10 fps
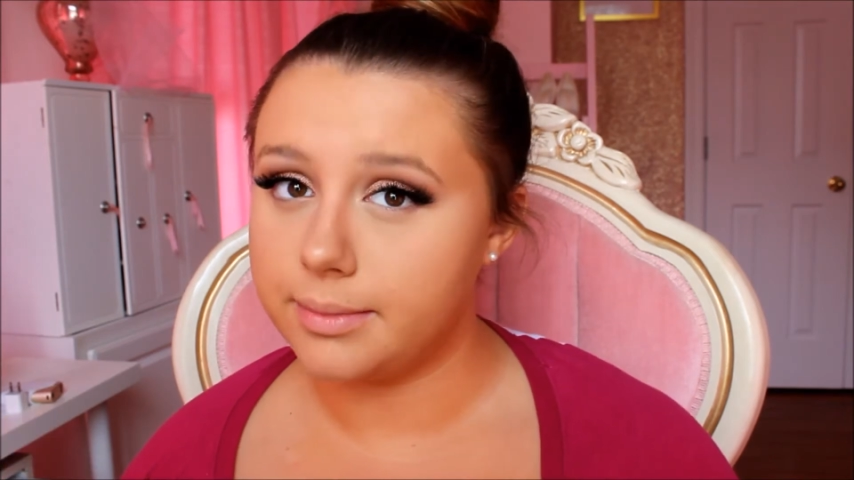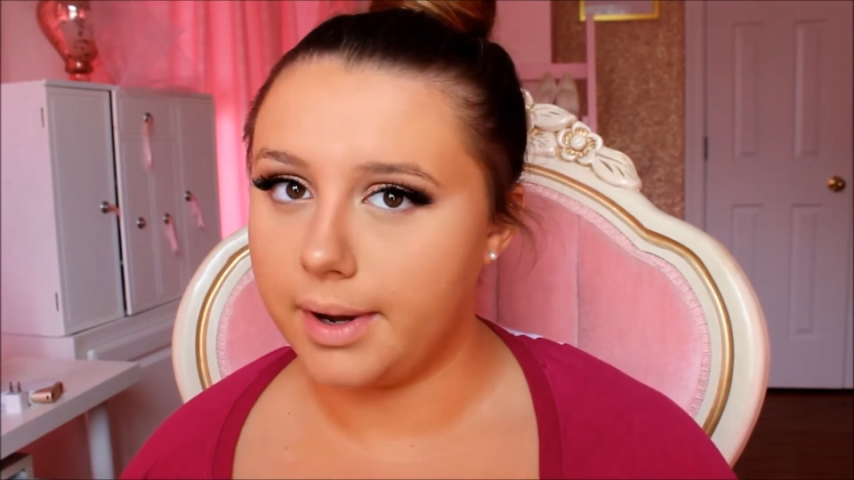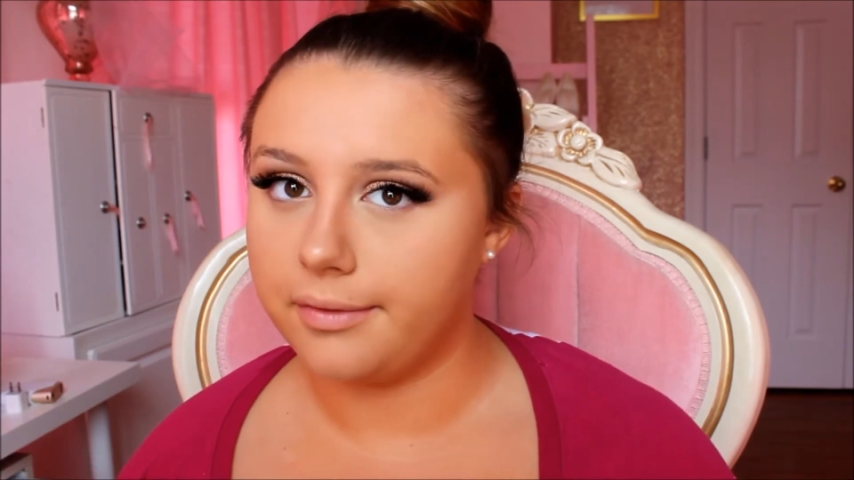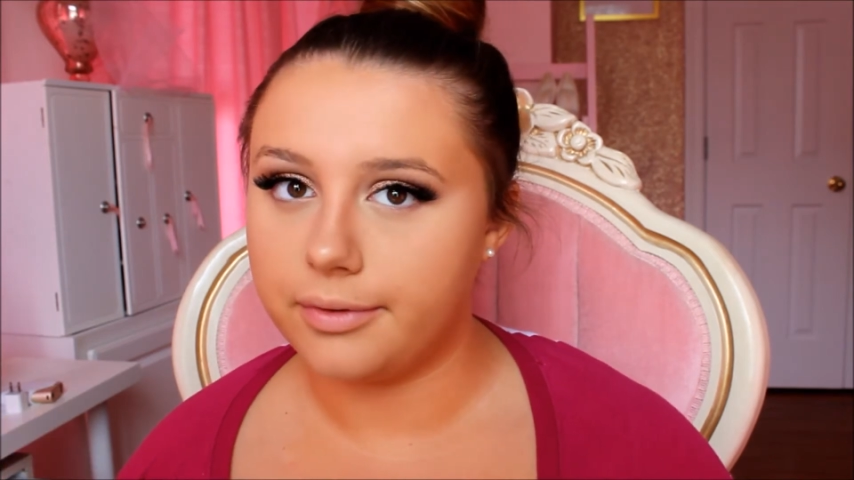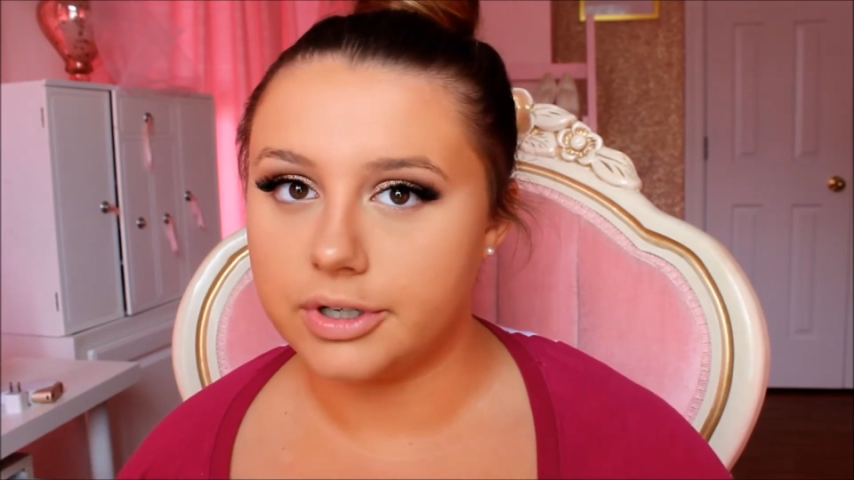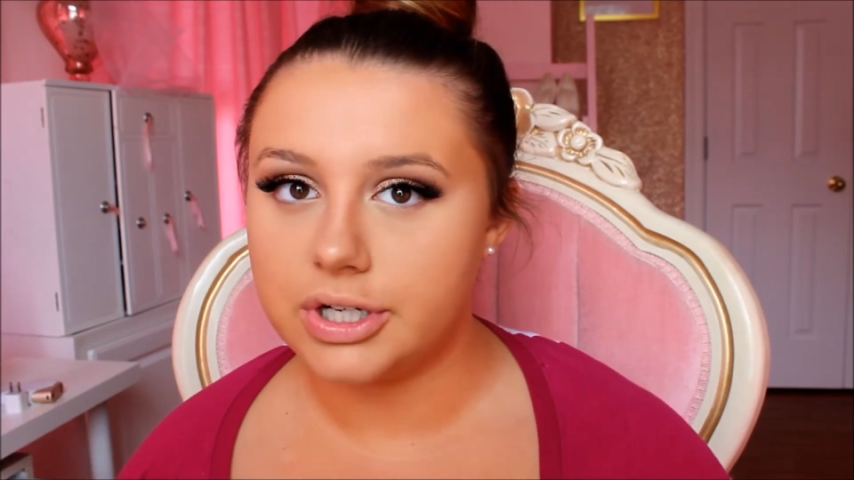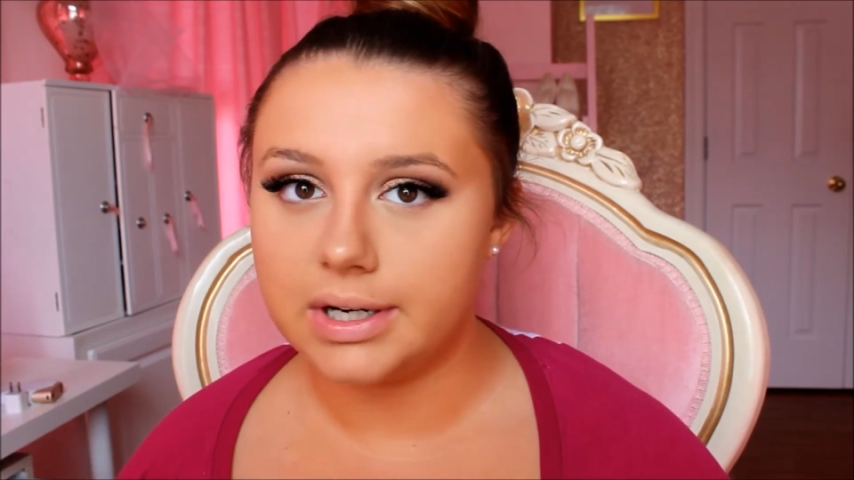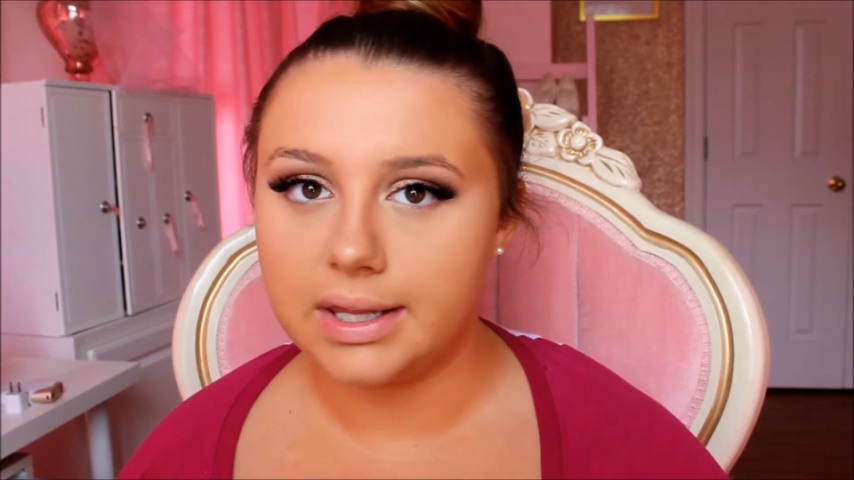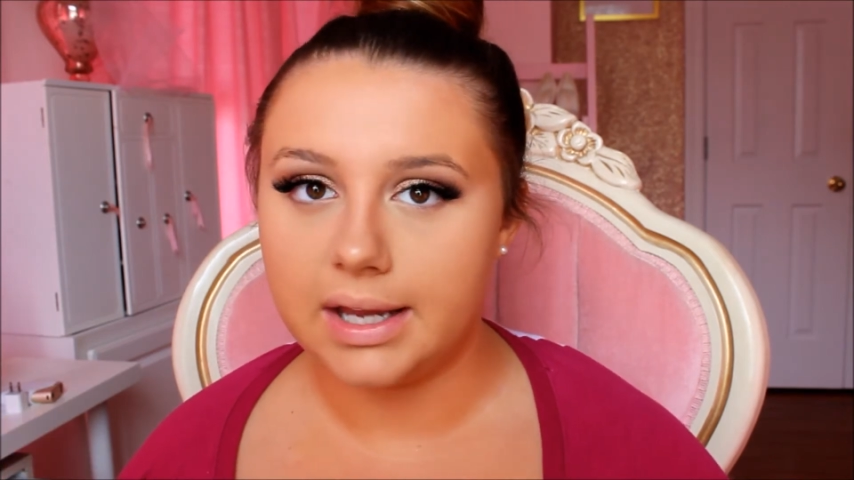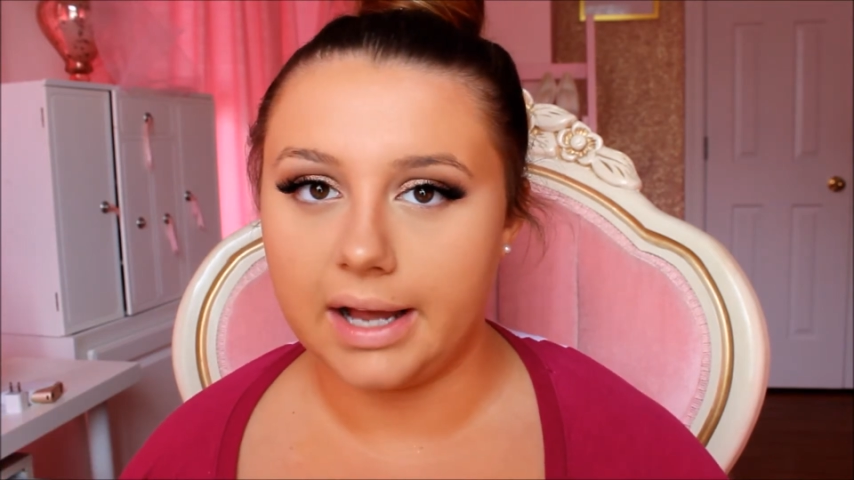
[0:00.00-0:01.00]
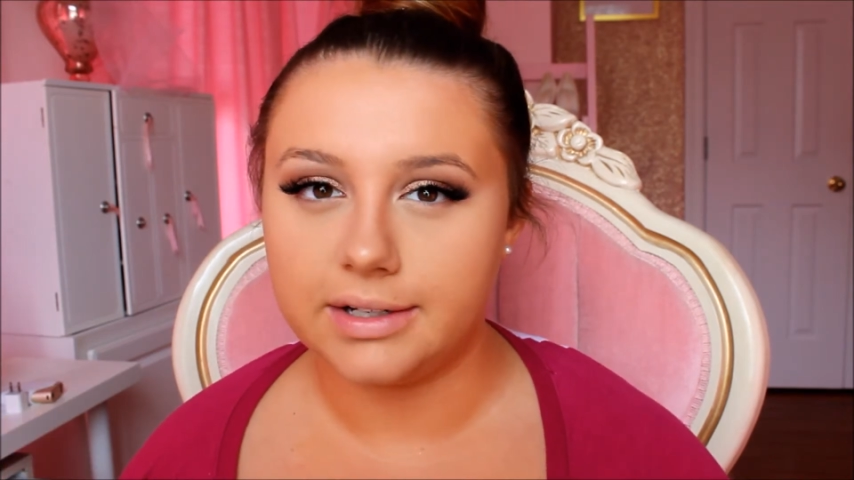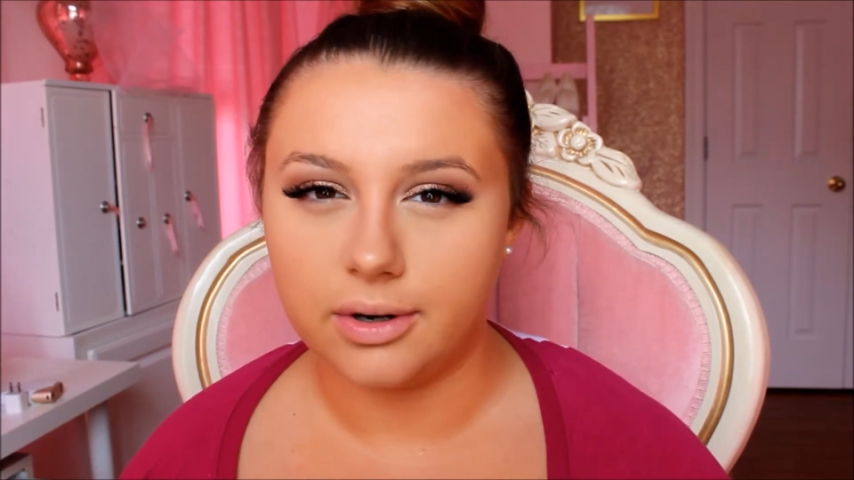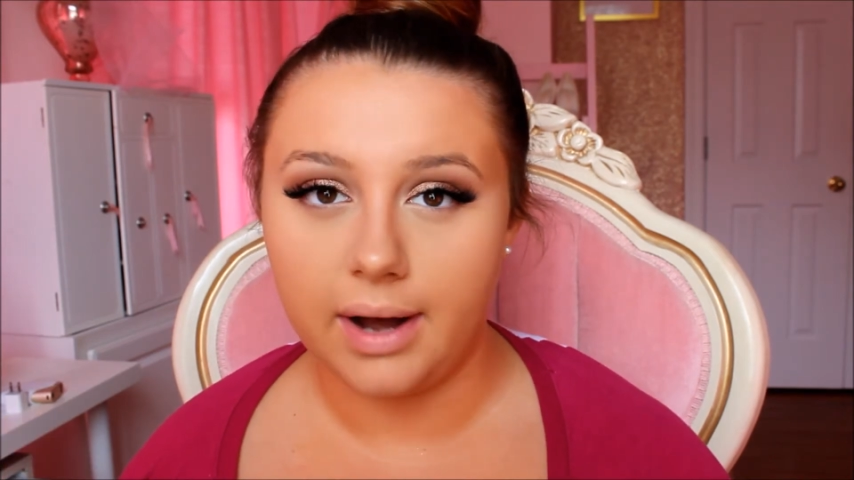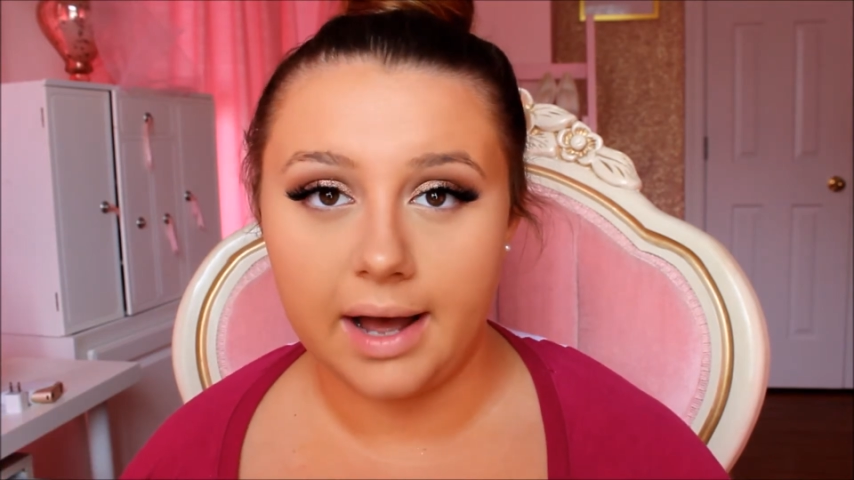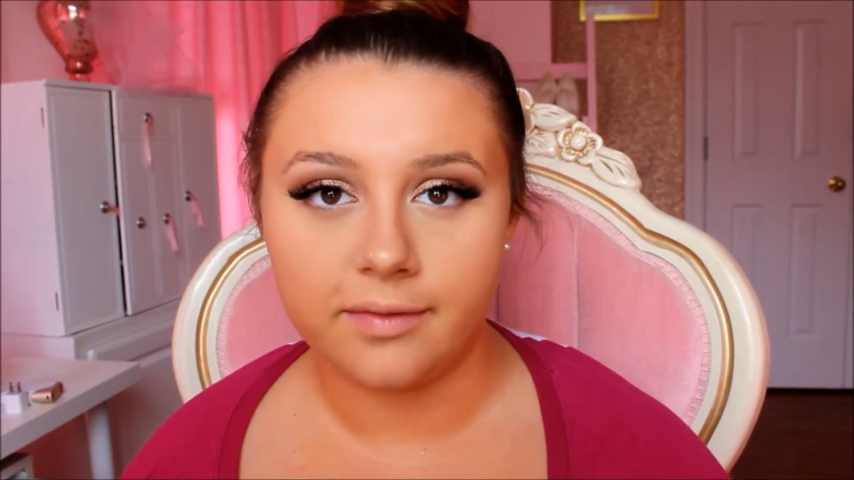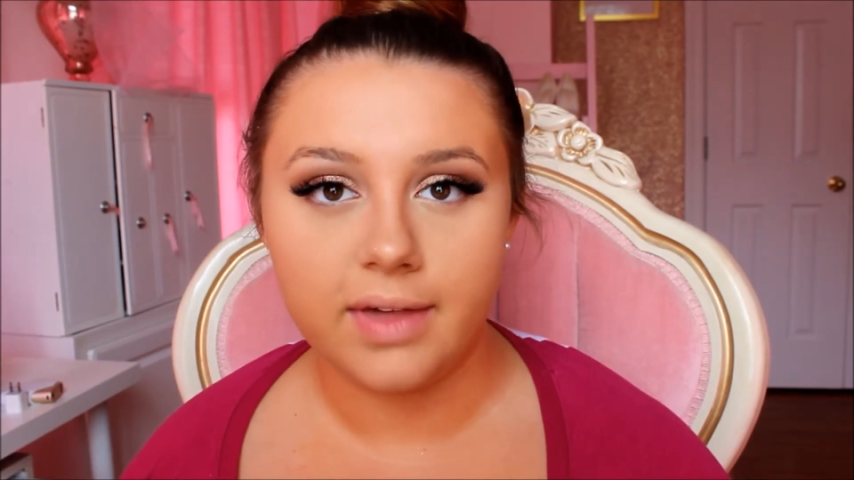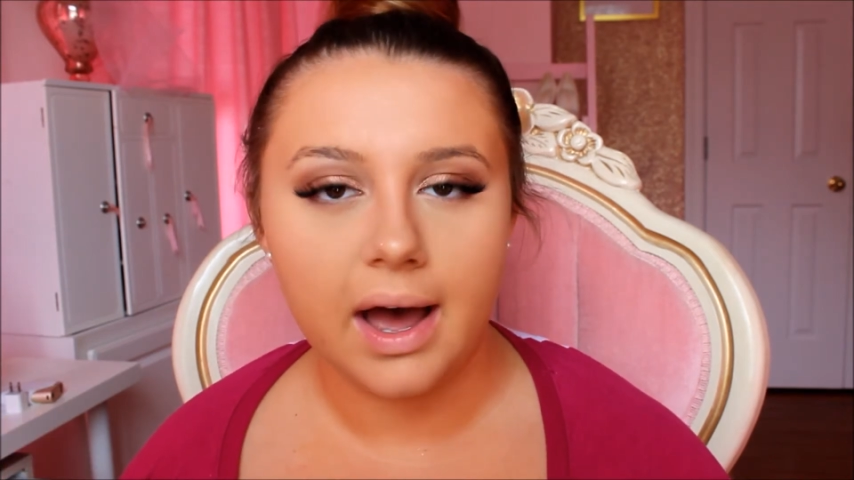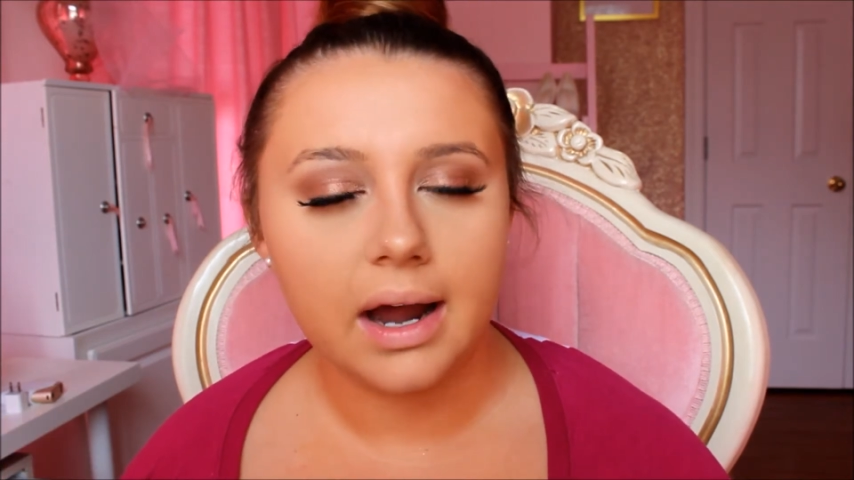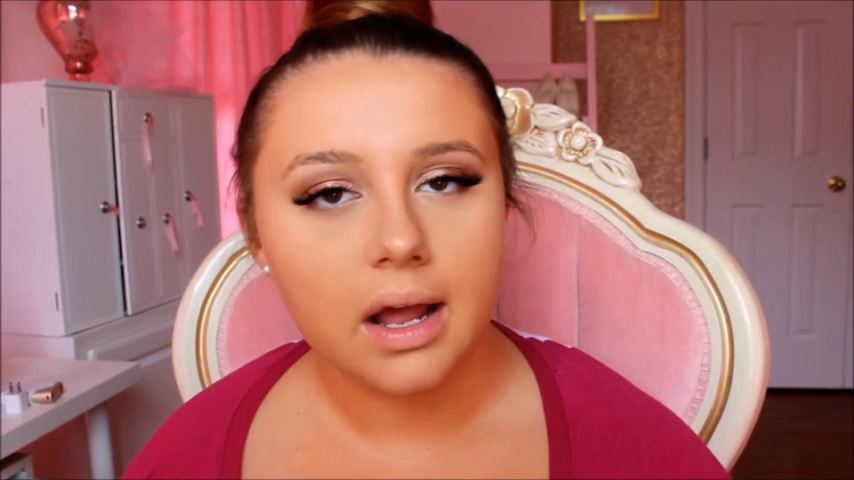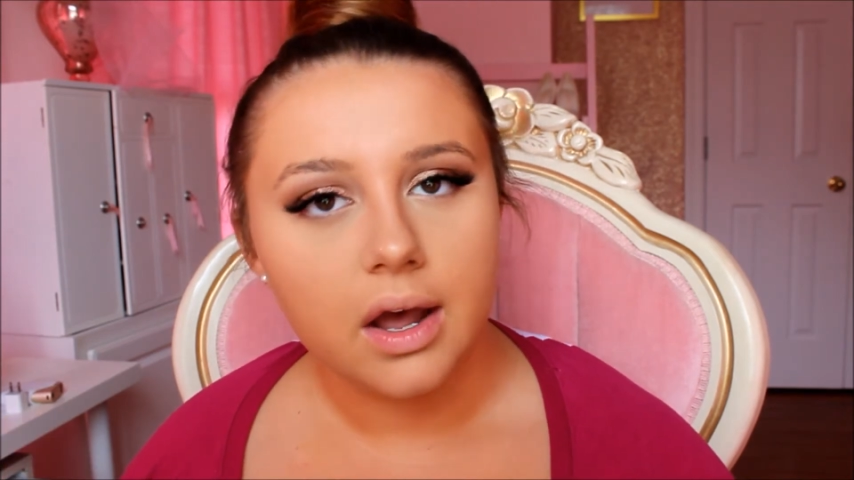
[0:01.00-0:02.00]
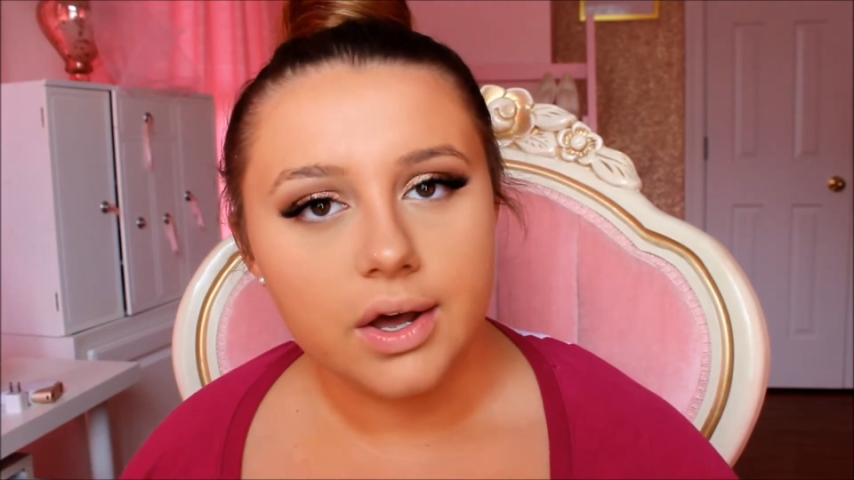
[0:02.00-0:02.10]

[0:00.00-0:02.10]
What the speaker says: but unfortunately I don't have that,